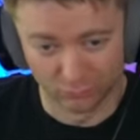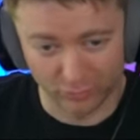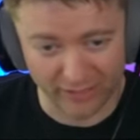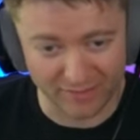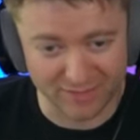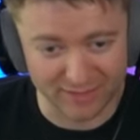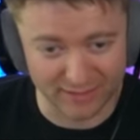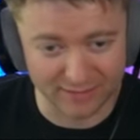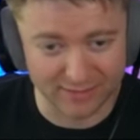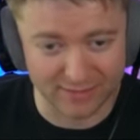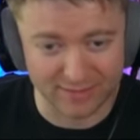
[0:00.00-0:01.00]
Rook
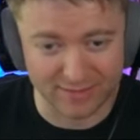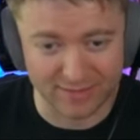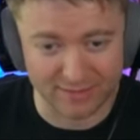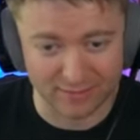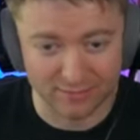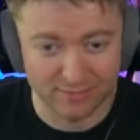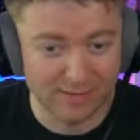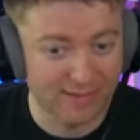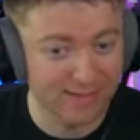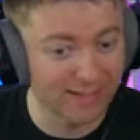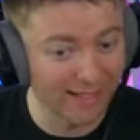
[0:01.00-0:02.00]
f6 is a
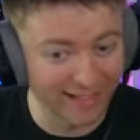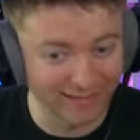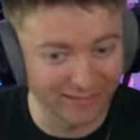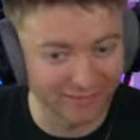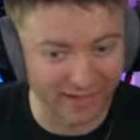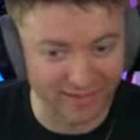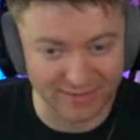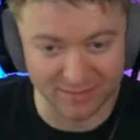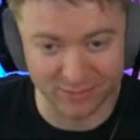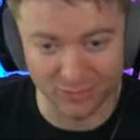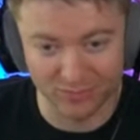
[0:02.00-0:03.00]
slightly
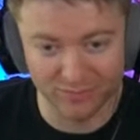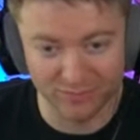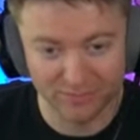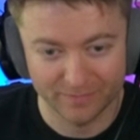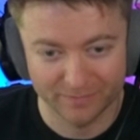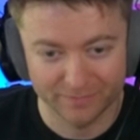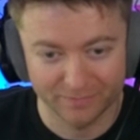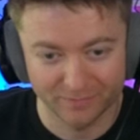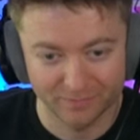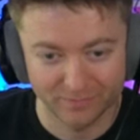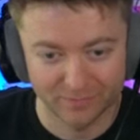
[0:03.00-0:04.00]
fancy move.
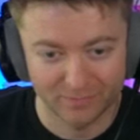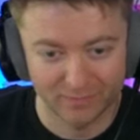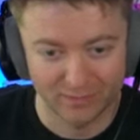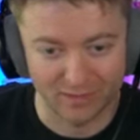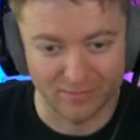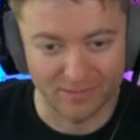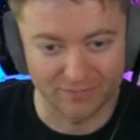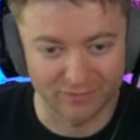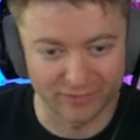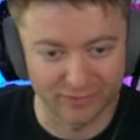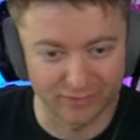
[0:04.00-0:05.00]
I'm
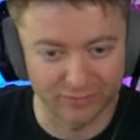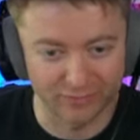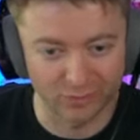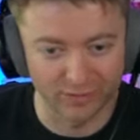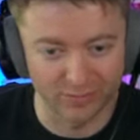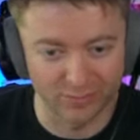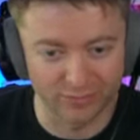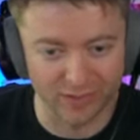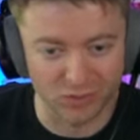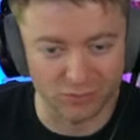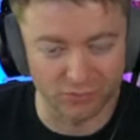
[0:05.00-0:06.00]
definitely going to throw in the move
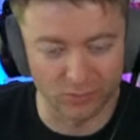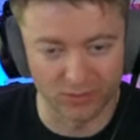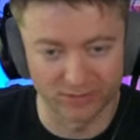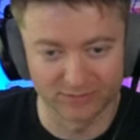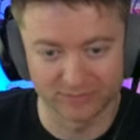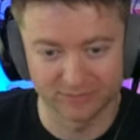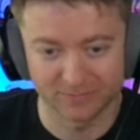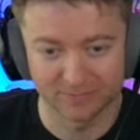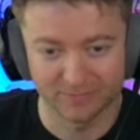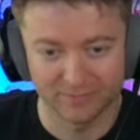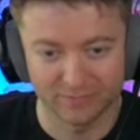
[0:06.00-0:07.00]
h4
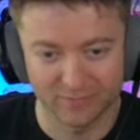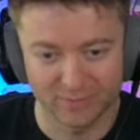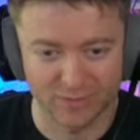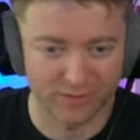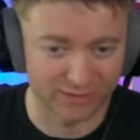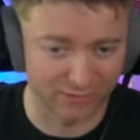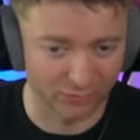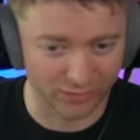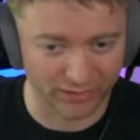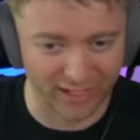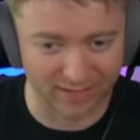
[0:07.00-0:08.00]
so that the
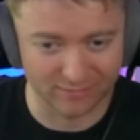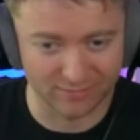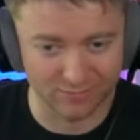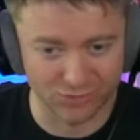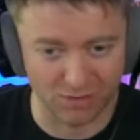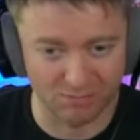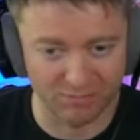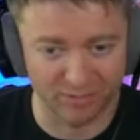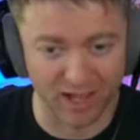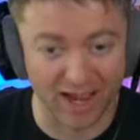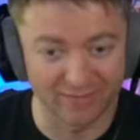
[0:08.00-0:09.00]
rook can't jump
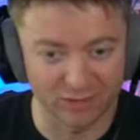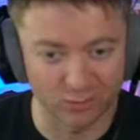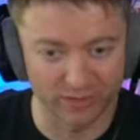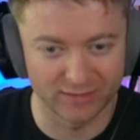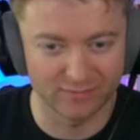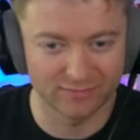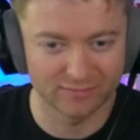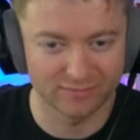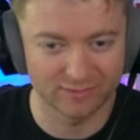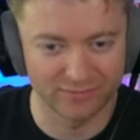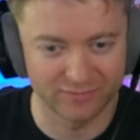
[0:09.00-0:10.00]
behind the queen
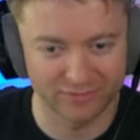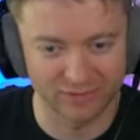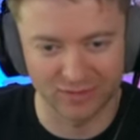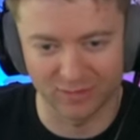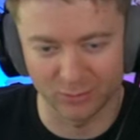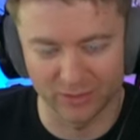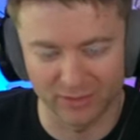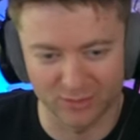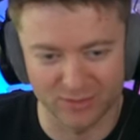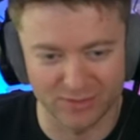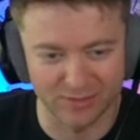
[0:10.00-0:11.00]
if the queen
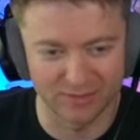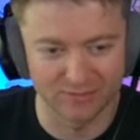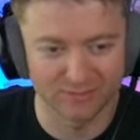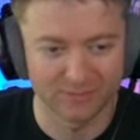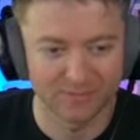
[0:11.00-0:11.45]
goes here.